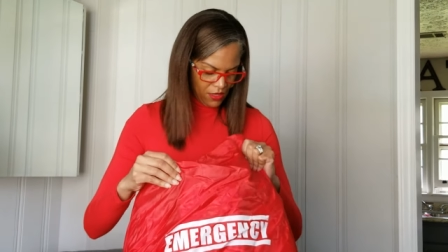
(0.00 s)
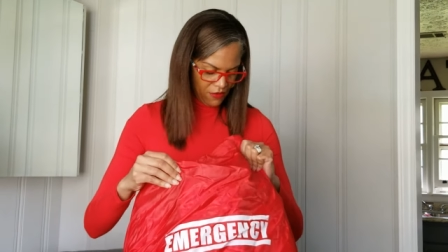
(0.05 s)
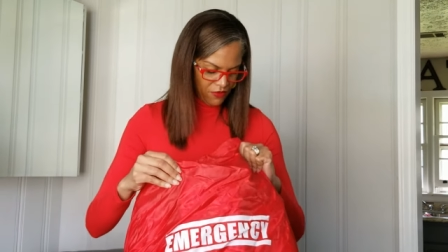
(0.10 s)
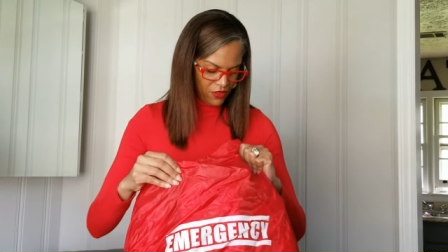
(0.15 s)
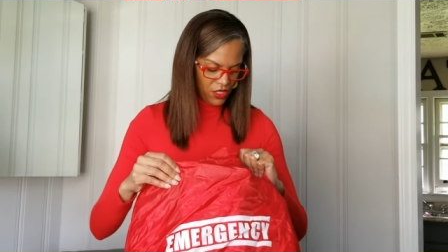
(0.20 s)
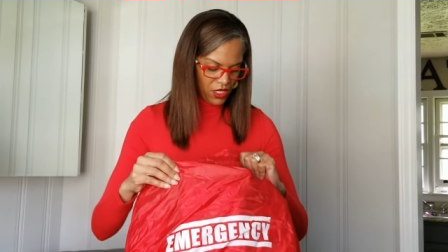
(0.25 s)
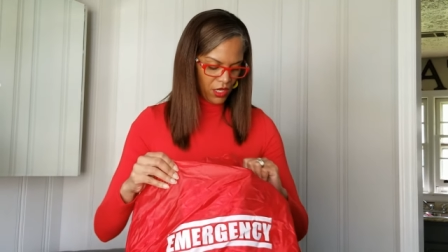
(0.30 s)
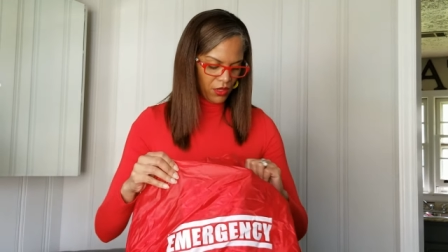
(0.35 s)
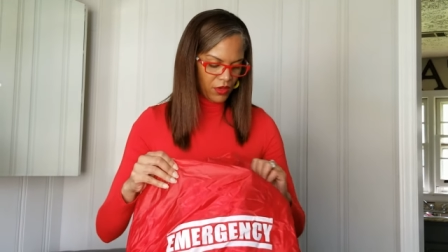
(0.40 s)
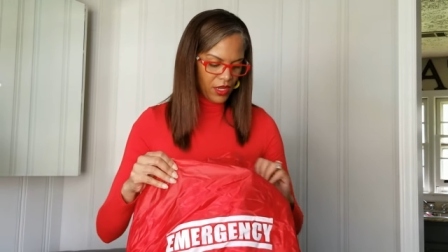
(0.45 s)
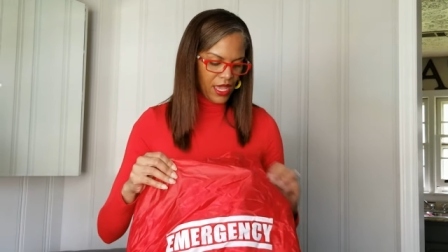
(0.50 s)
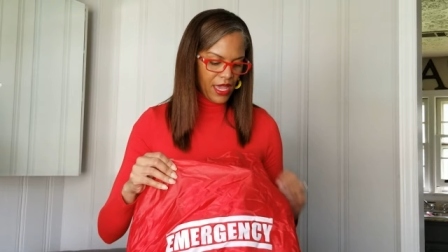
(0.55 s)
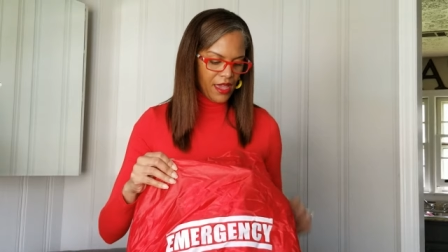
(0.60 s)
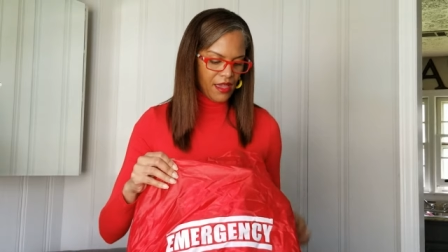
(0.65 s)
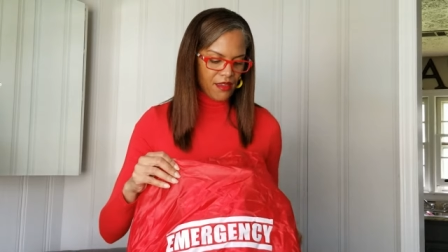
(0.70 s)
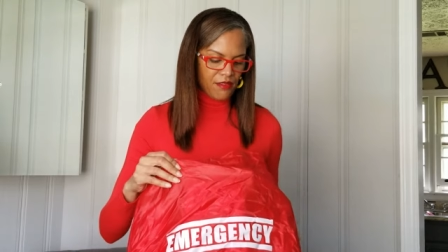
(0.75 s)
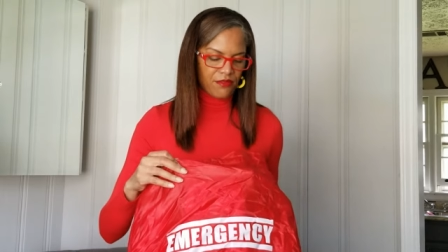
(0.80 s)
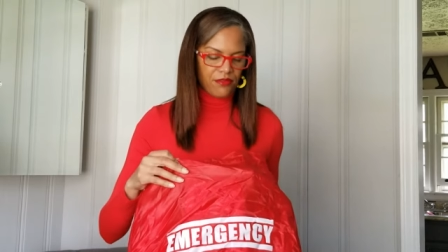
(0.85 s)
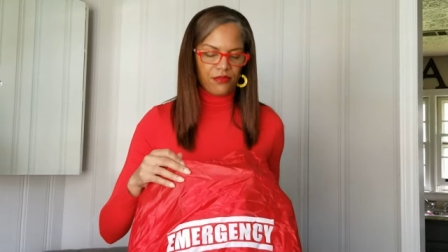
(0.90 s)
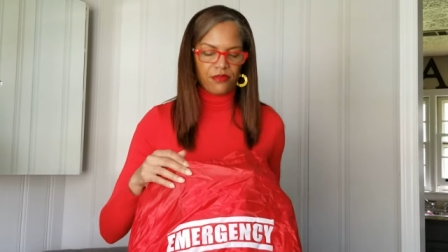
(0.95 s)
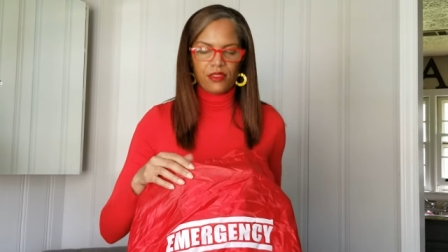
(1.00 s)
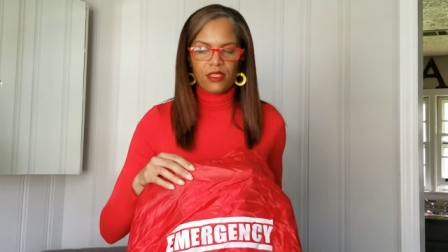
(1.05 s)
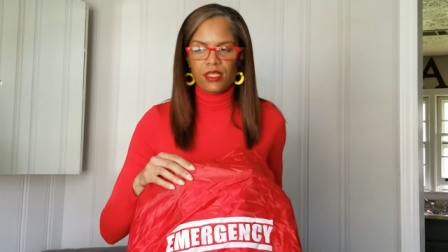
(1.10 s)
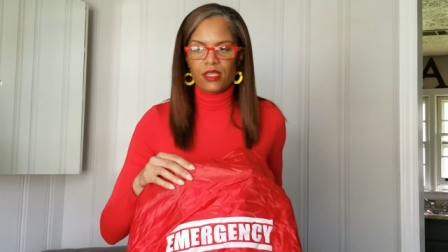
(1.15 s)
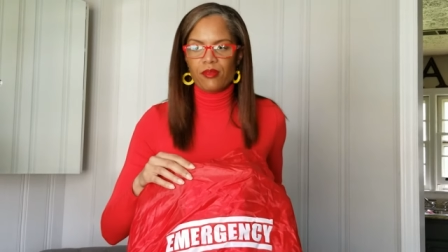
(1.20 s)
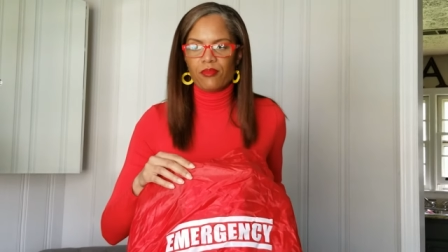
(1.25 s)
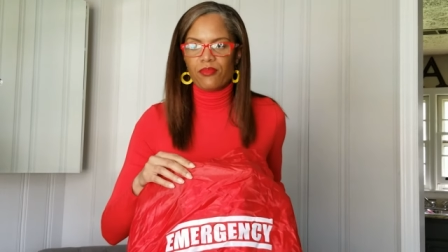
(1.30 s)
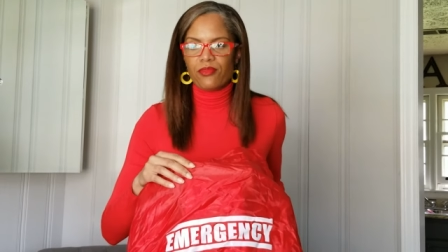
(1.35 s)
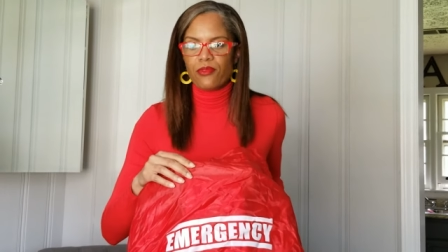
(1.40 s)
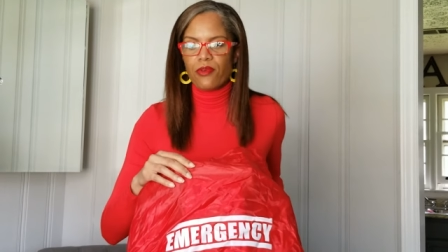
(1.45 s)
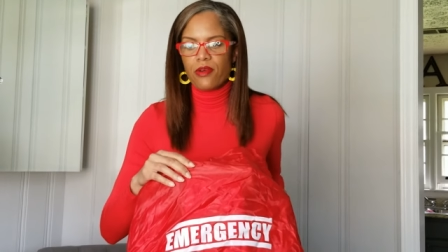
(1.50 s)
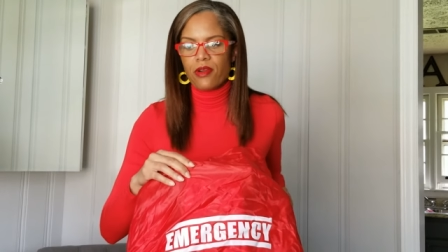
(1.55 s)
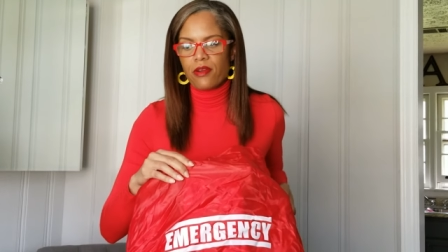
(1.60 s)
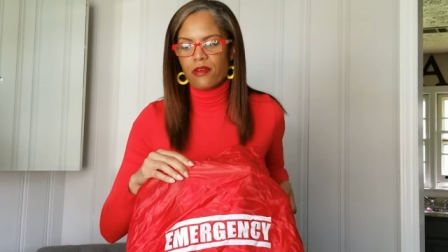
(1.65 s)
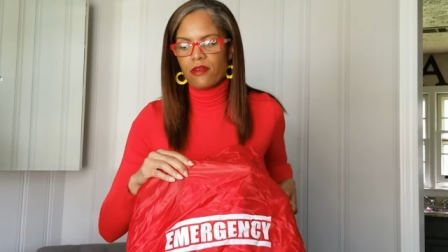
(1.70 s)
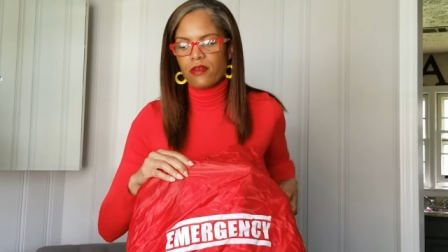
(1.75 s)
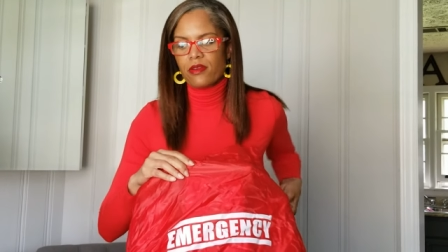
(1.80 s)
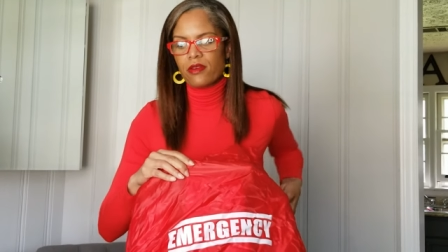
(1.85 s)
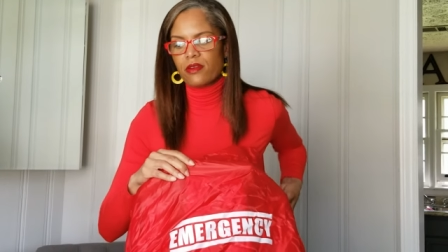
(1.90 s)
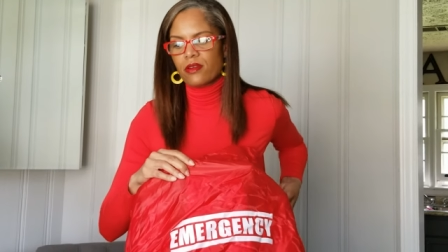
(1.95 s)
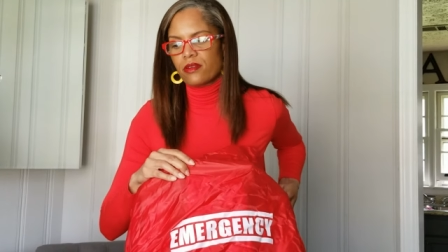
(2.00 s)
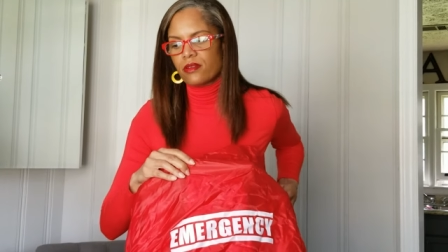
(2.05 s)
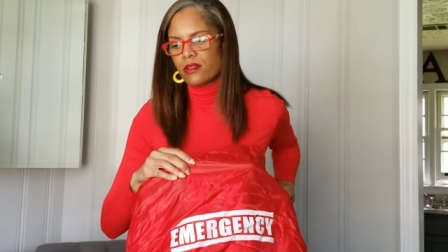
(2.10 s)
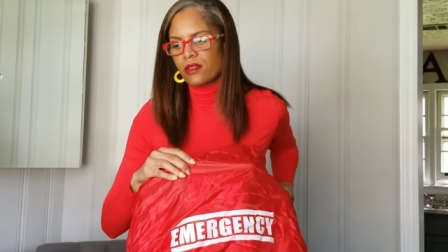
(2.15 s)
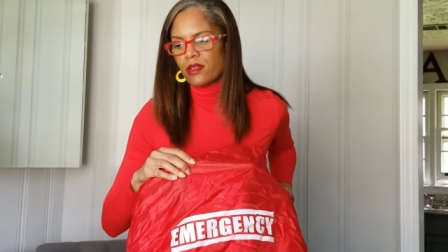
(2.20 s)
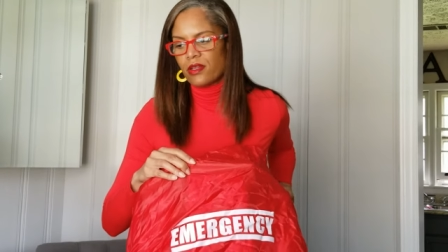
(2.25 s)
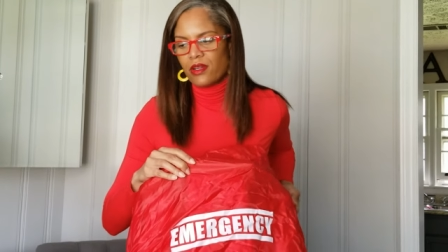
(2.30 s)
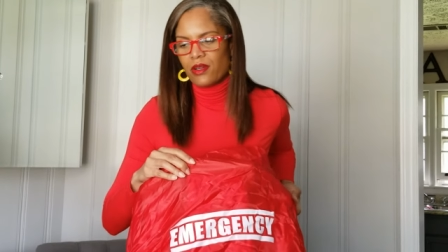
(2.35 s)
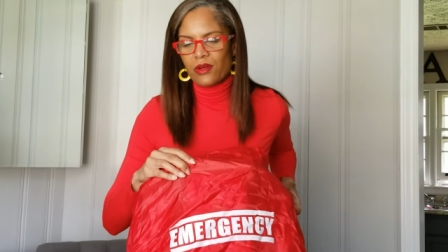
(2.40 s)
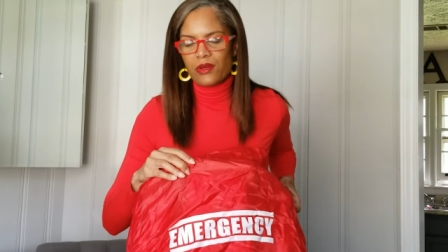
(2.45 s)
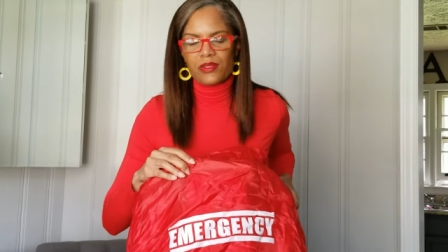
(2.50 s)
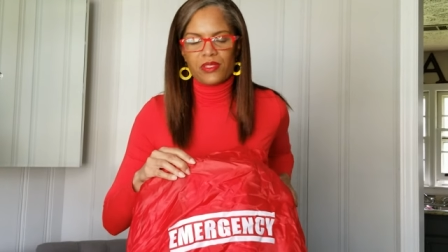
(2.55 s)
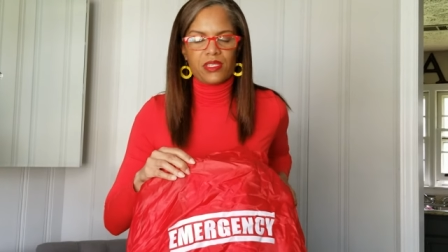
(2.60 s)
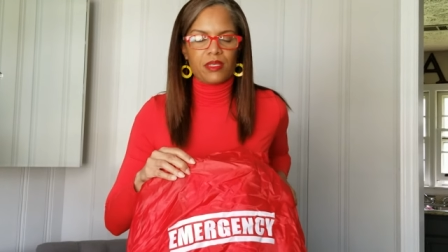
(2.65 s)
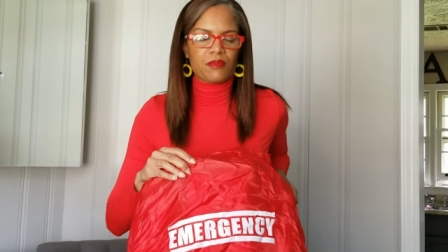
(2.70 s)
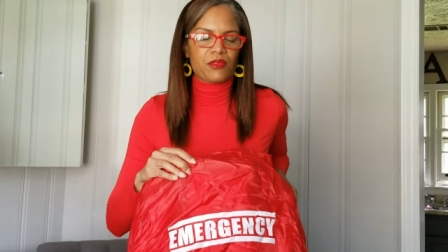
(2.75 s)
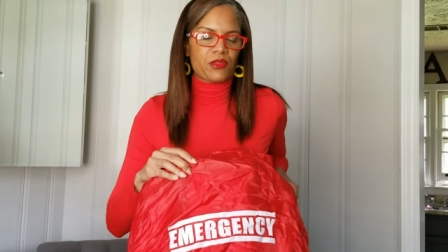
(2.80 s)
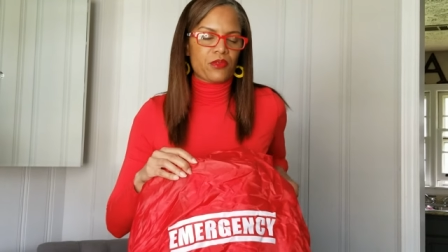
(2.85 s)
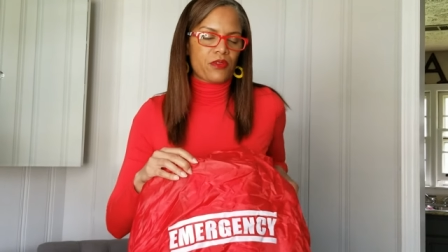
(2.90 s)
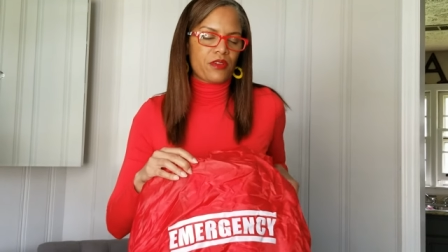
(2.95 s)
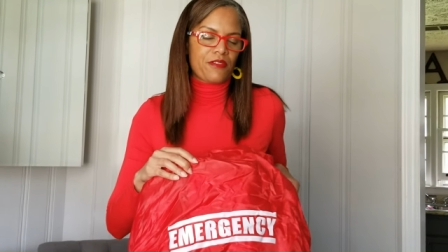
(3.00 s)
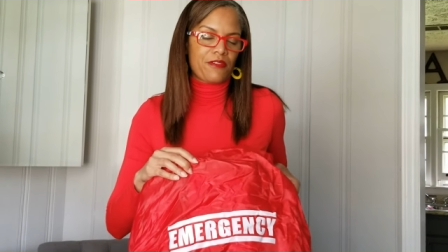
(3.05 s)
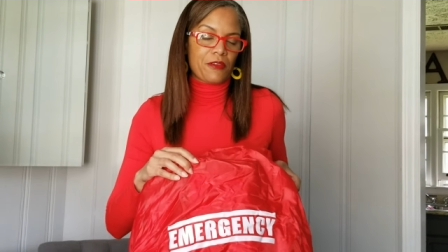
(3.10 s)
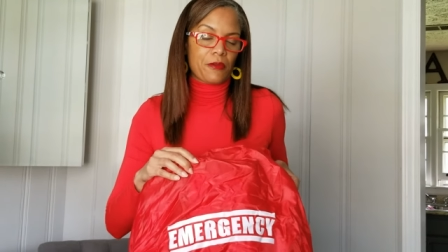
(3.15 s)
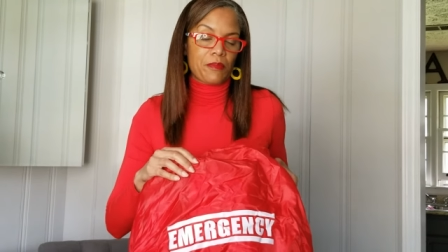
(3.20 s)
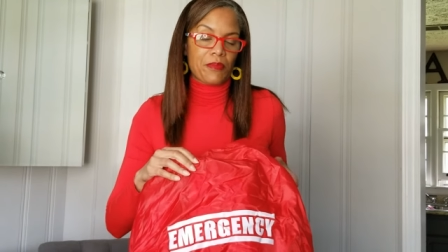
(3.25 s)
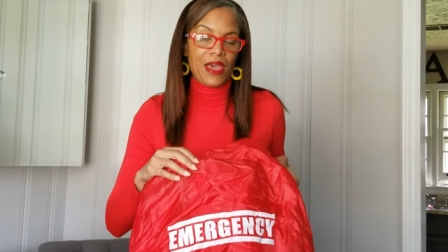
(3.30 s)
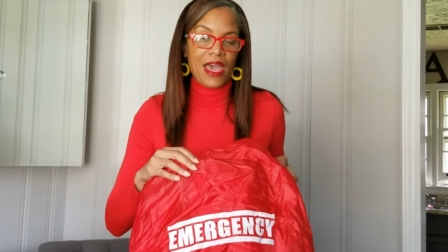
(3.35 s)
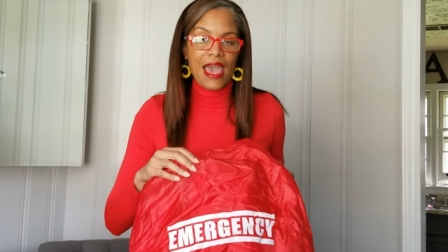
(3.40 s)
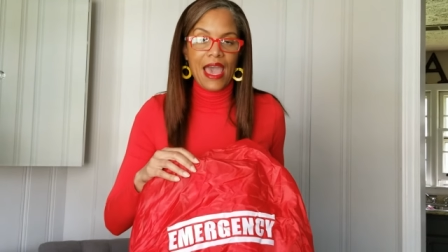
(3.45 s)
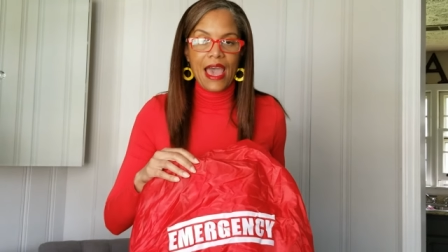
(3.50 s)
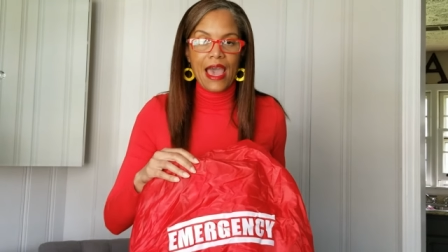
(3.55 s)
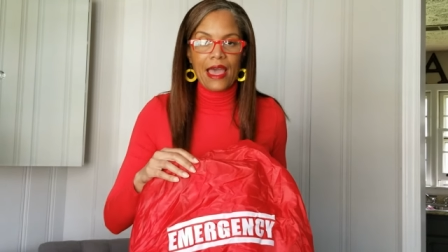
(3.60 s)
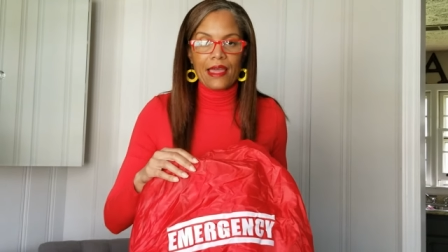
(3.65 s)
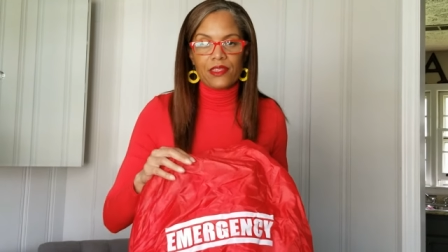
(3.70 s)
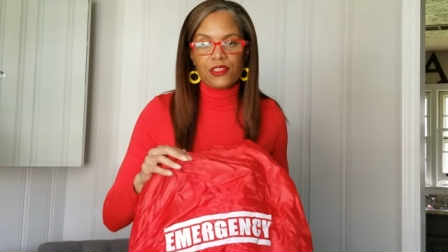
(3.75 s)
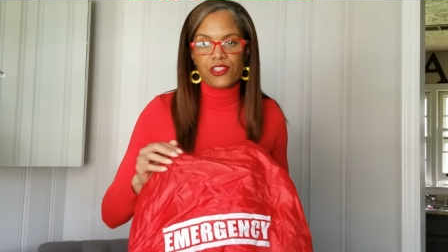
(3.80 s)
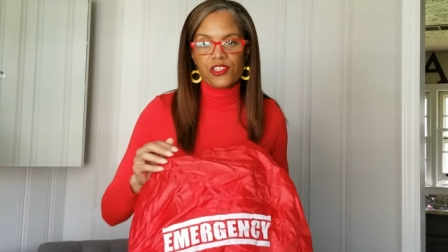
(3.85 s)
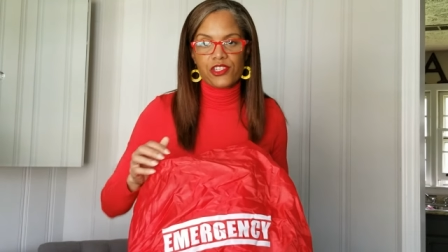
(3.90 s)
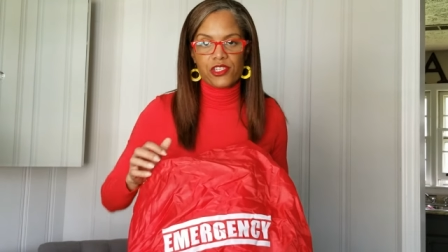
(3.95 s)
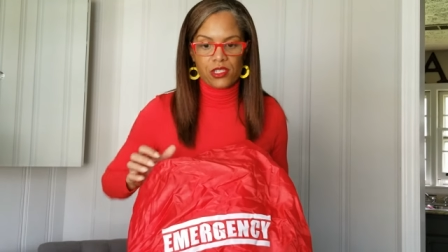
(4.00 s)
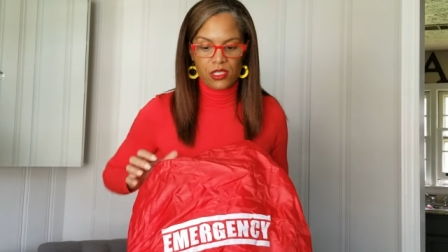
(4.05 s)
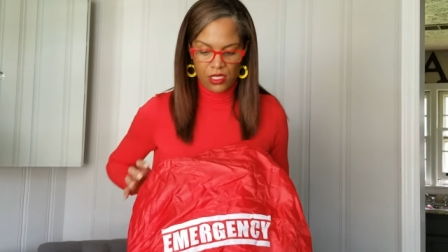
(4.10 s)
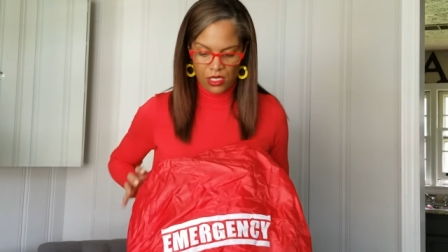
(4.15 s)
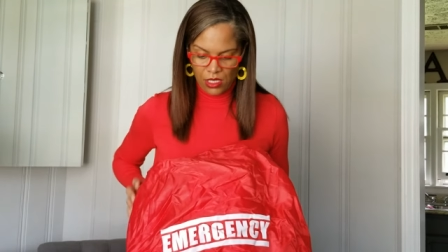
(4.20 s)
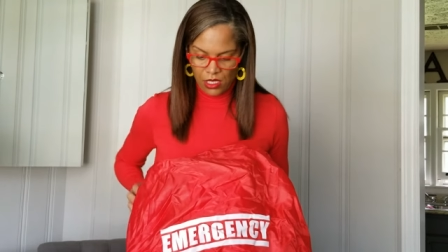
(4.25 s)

you don't have an embroiderer or some sort of a patch.